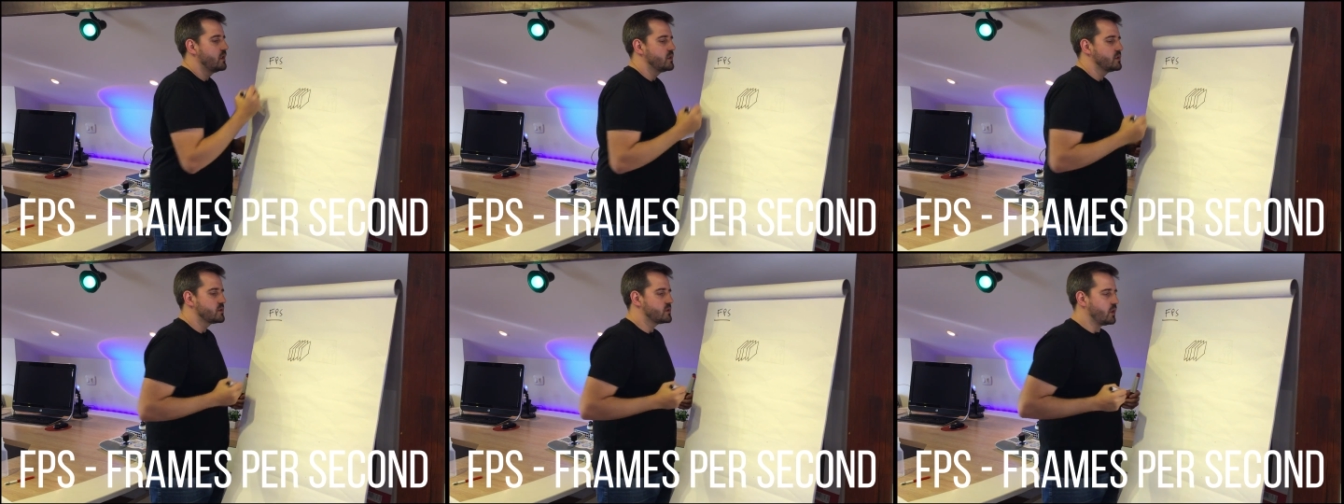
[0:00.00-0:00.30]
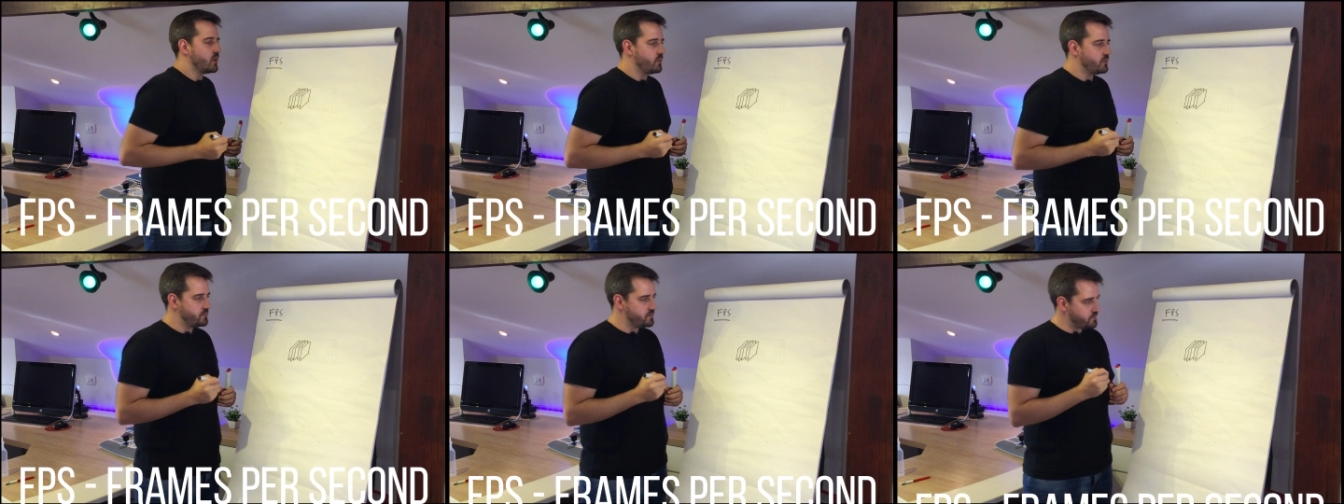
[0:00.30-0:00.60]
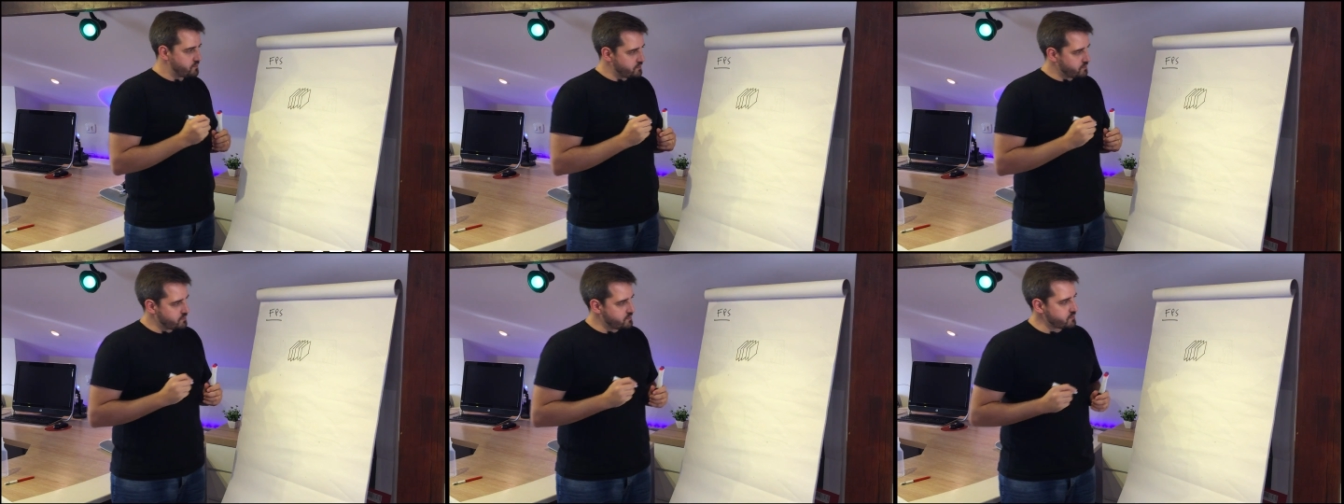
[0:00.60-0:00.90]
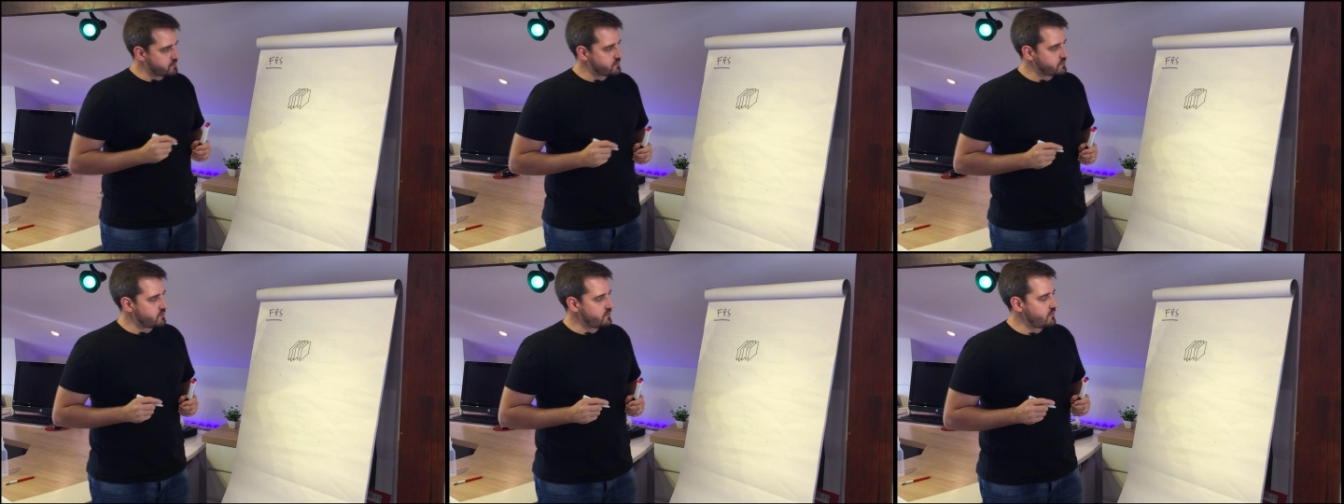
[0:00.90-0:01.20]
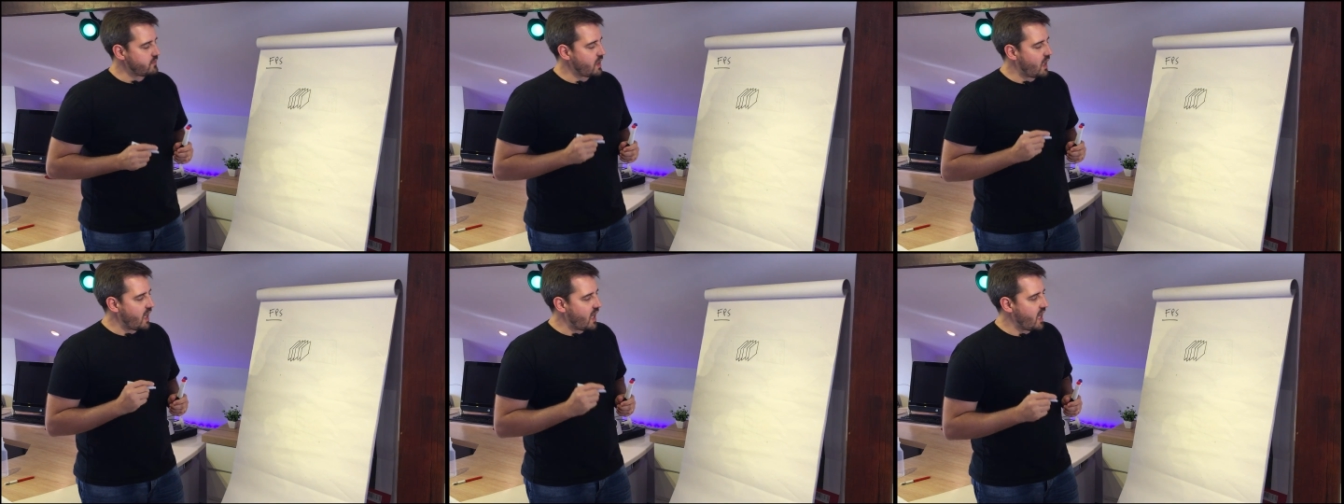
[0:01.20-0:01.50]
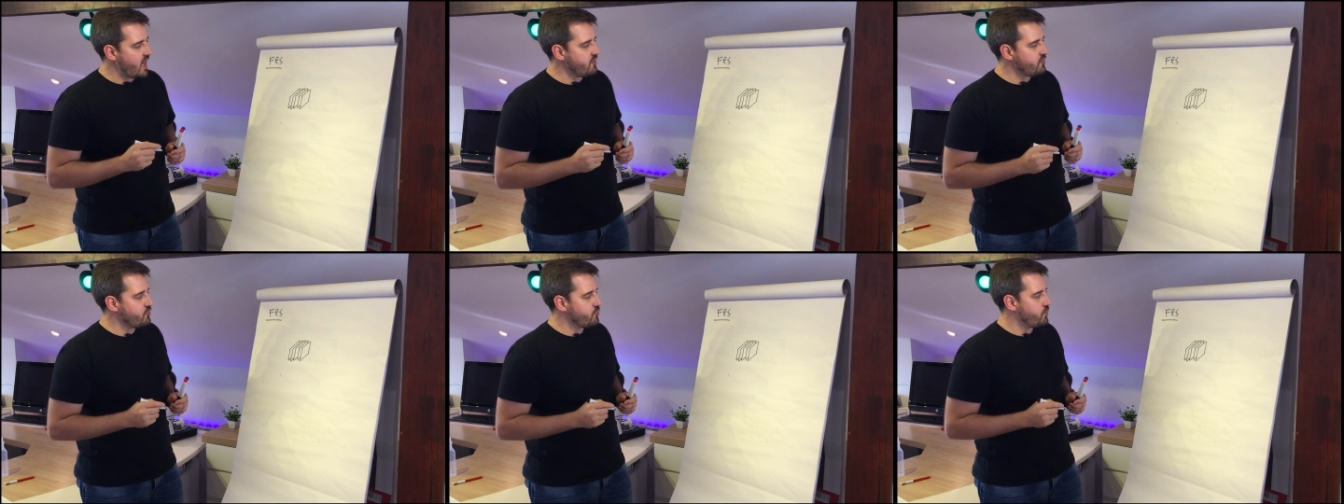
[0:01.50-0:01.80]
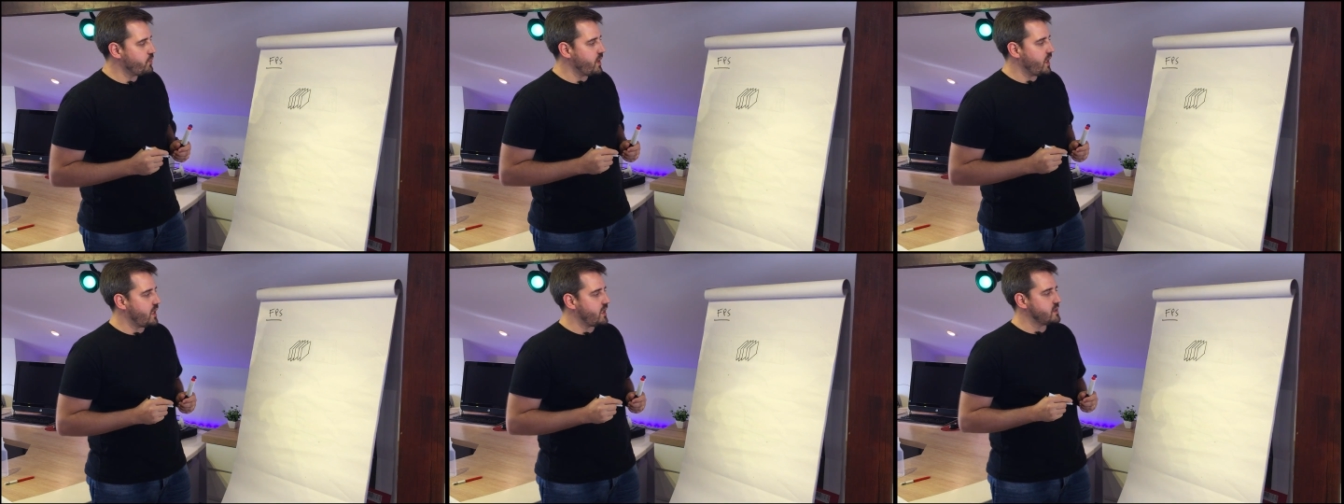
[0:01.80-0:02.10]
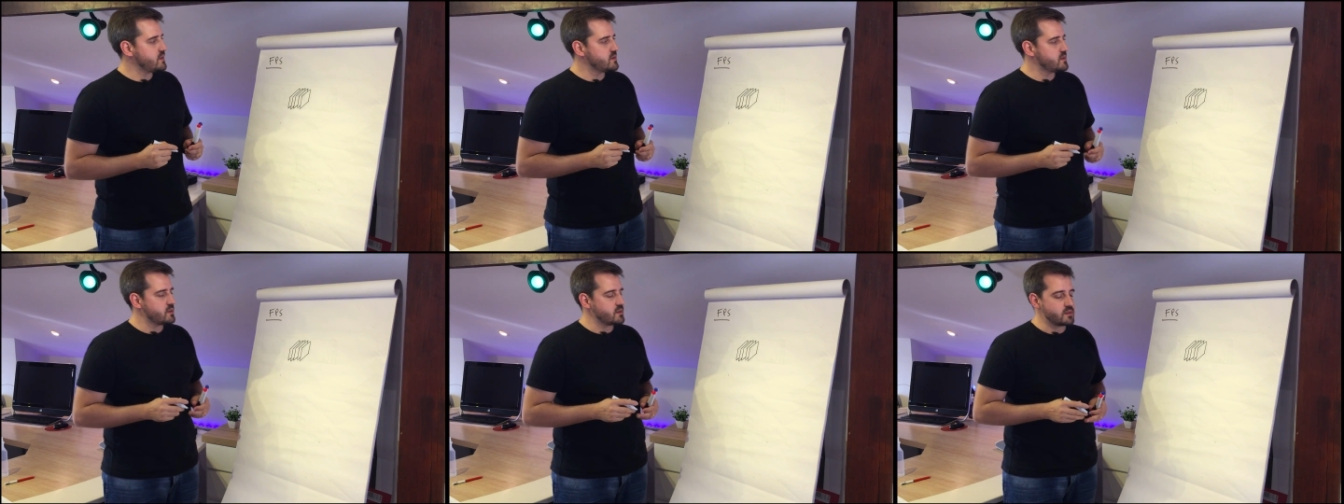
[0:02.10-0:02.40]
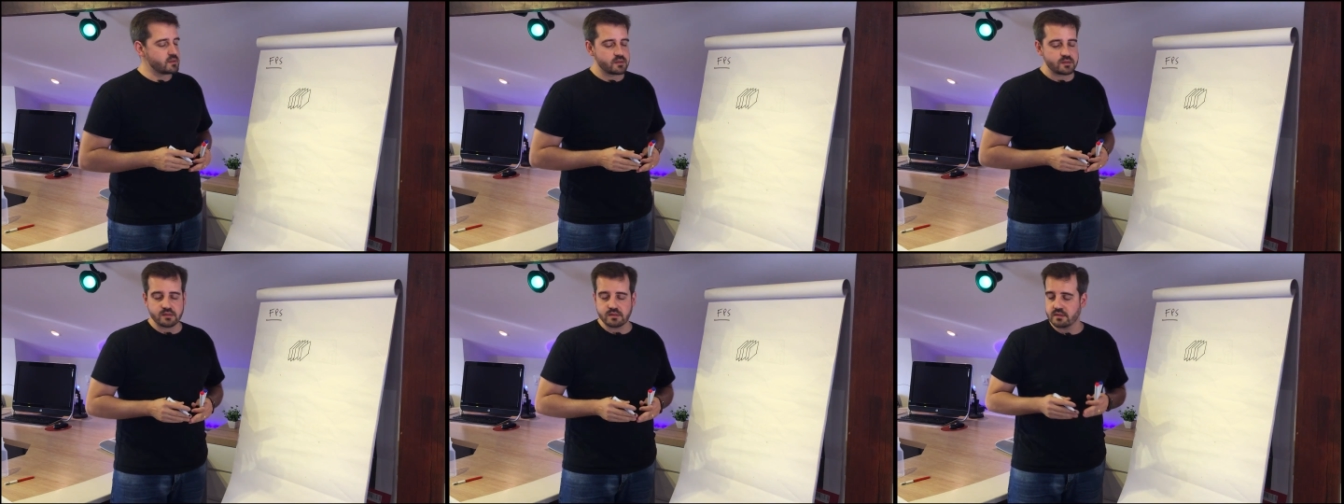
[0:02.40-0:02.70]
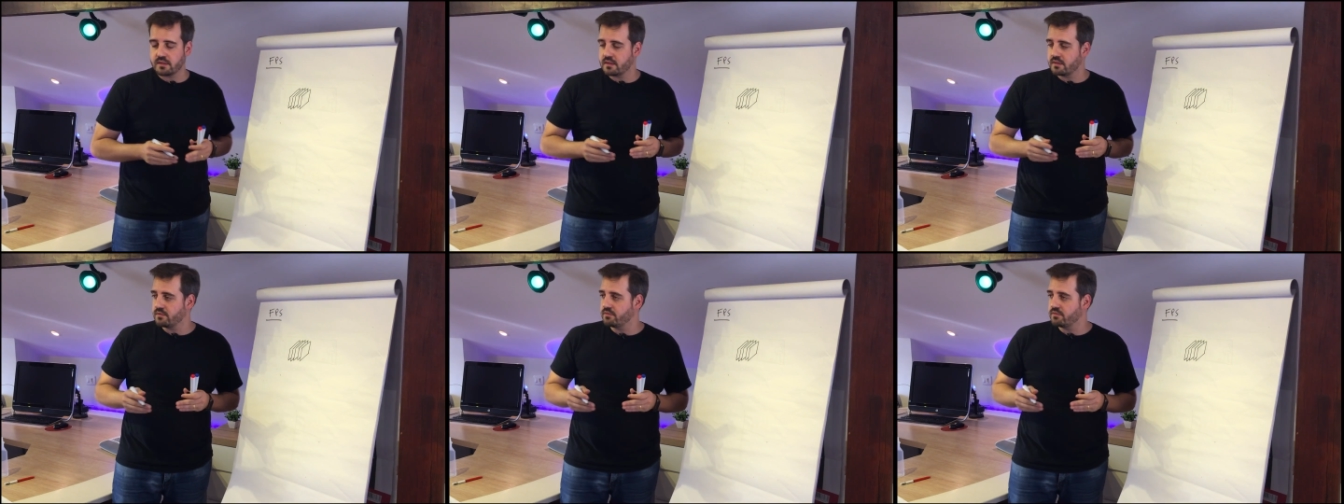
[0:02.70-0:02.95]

So FPS is